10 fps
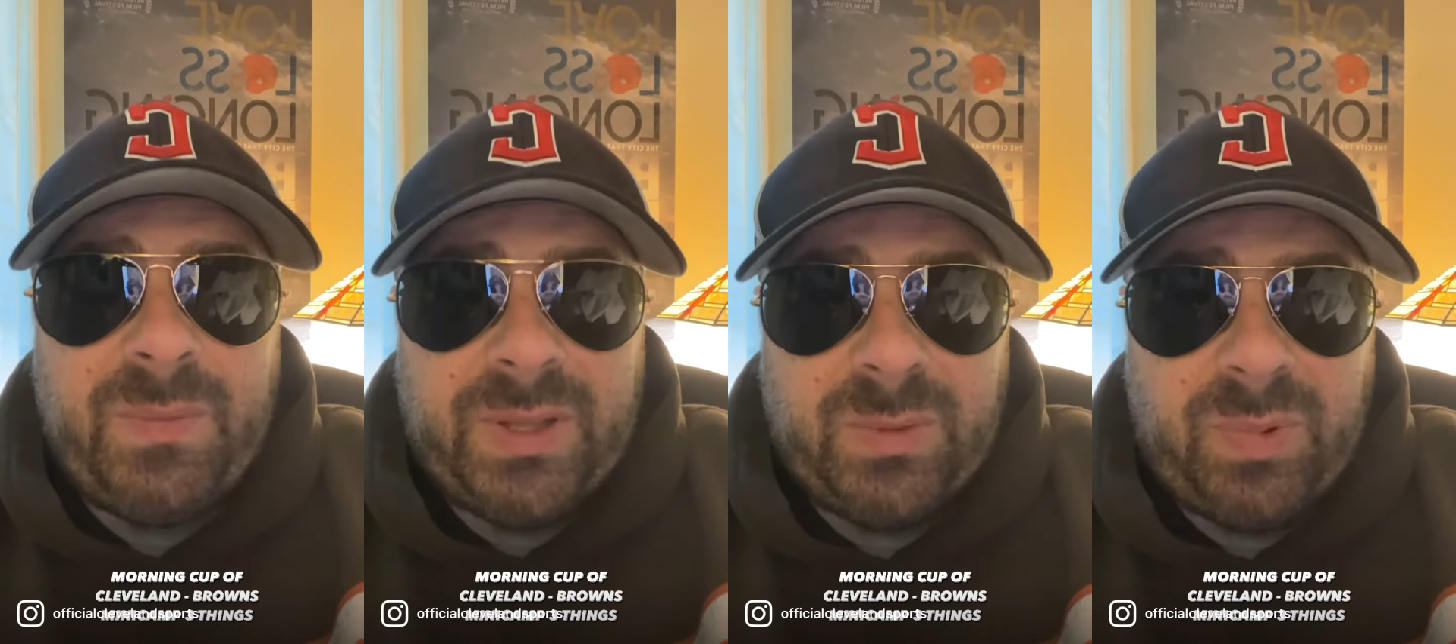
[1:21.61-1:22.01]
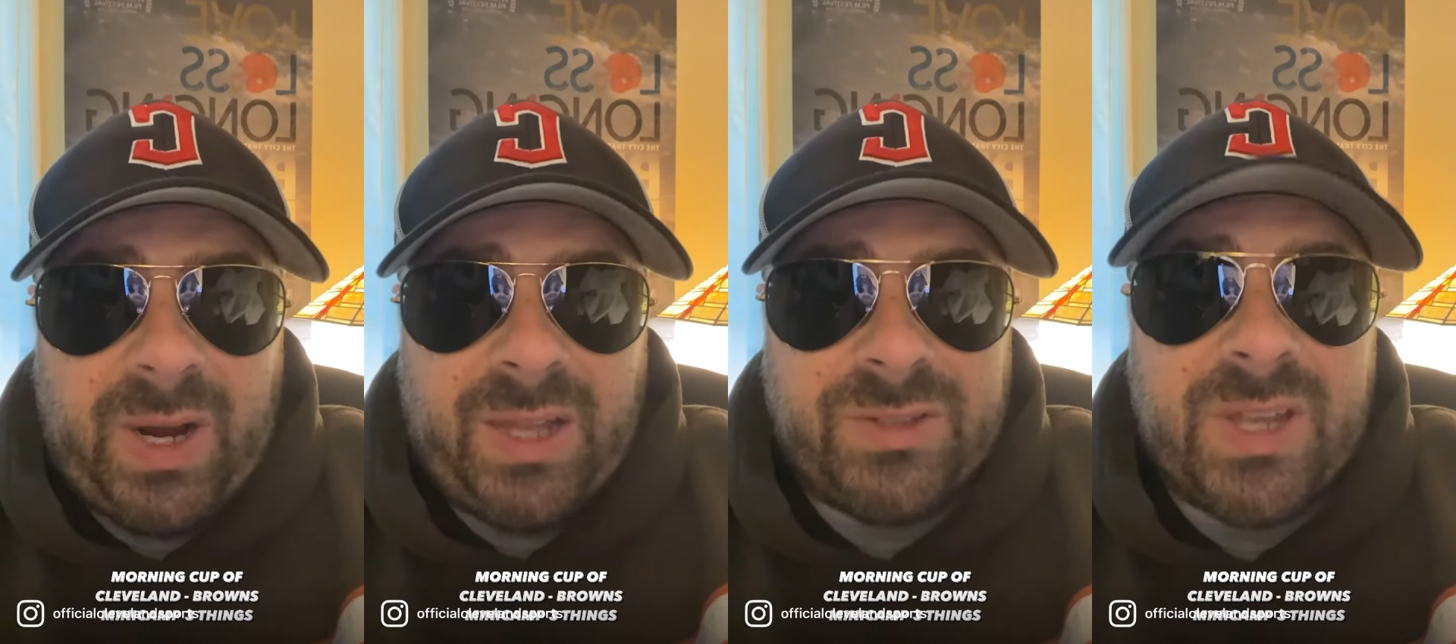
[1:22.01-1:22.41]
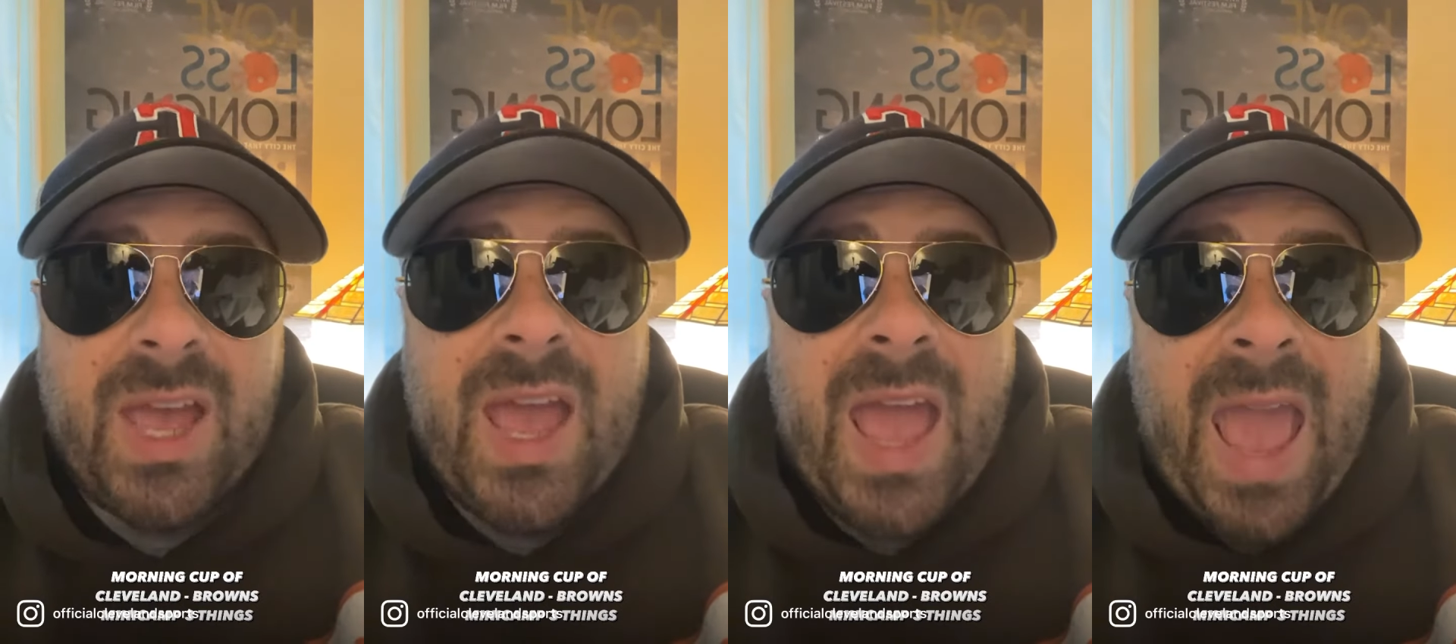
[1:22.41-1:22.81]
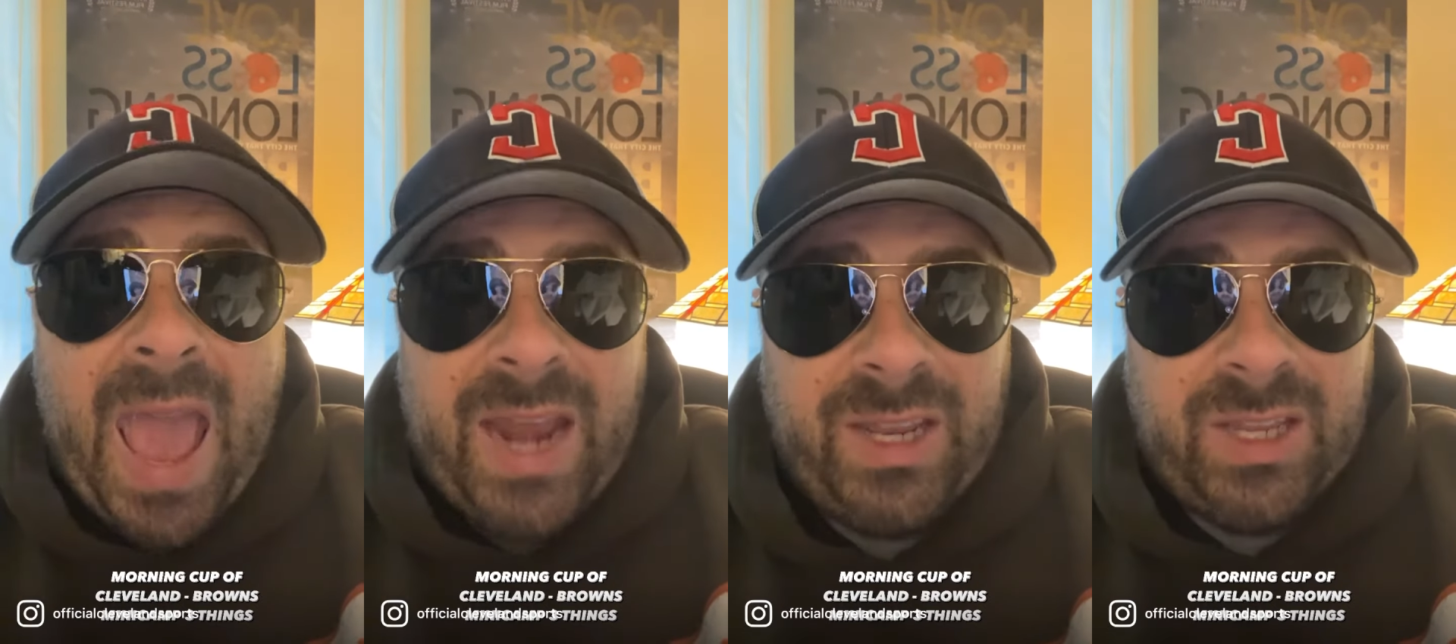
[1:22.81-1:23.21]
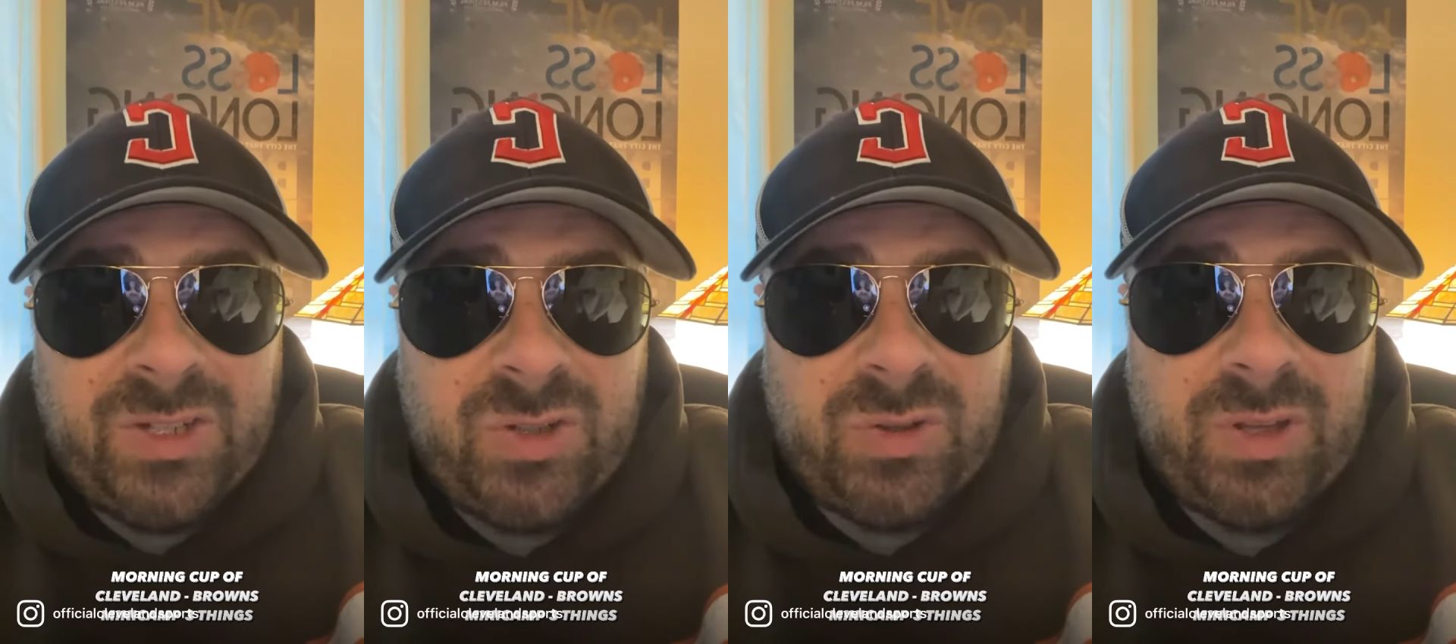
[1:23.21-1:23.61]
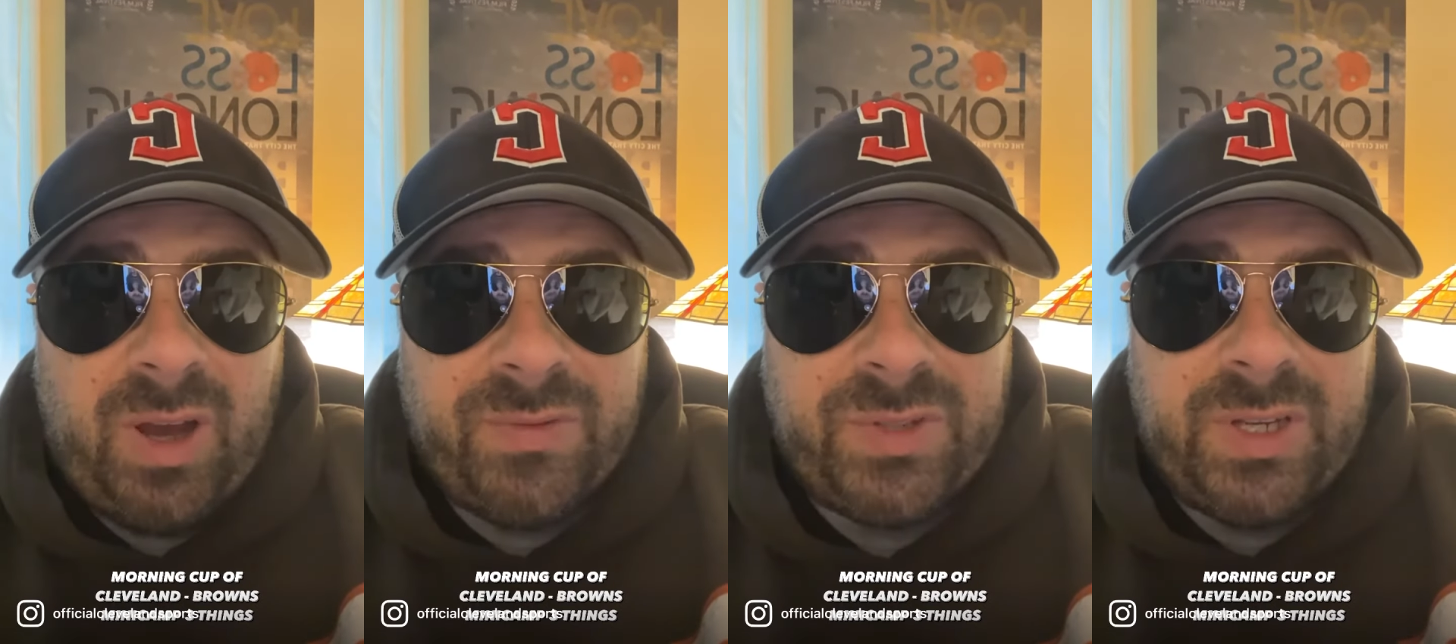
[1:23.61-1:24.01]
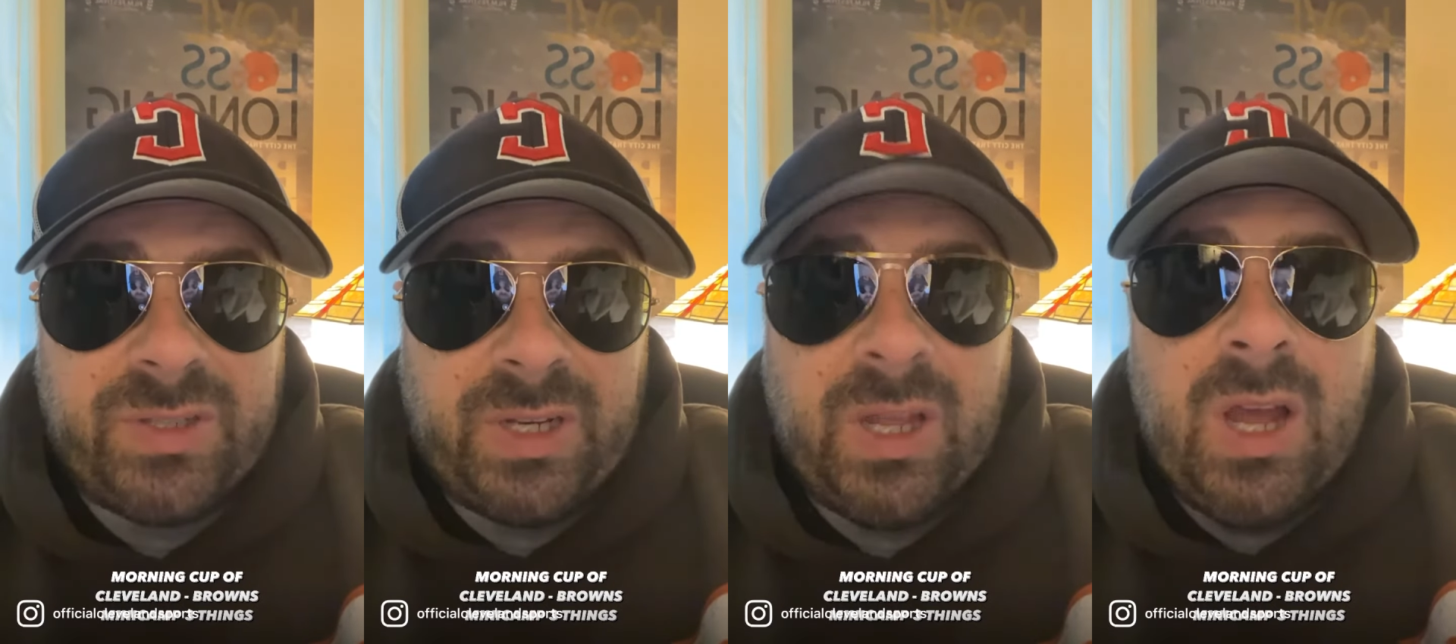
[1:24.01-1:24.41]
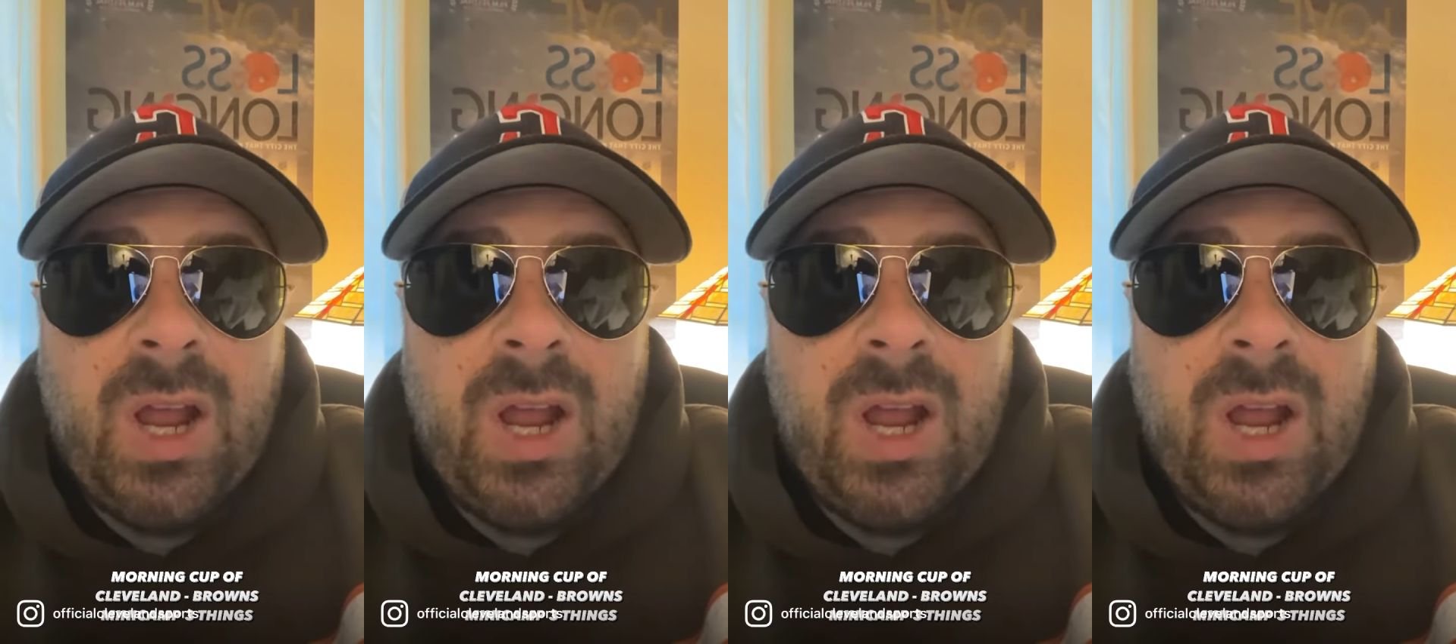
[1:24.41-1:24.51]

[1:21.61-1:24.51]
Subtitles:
about the Browns heading into the offseason.